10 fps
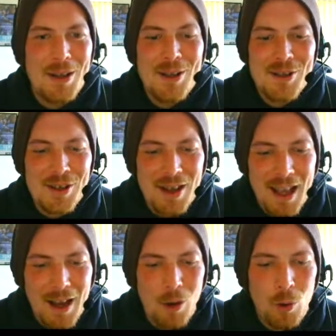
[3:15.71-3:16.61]
So
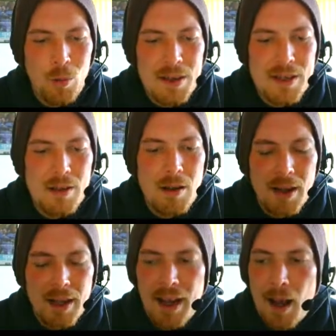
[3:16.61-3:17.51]
yeah, all is
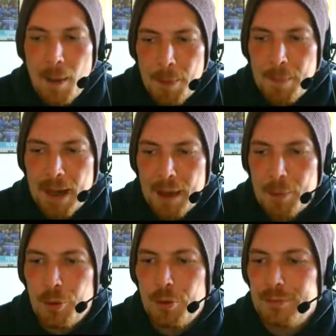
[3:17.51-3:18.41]
looking up at
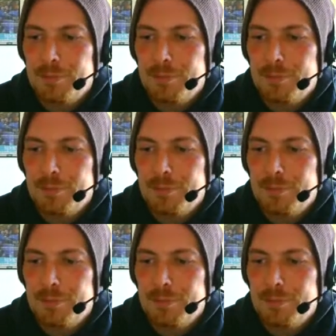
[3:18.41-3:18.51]
Blackpool.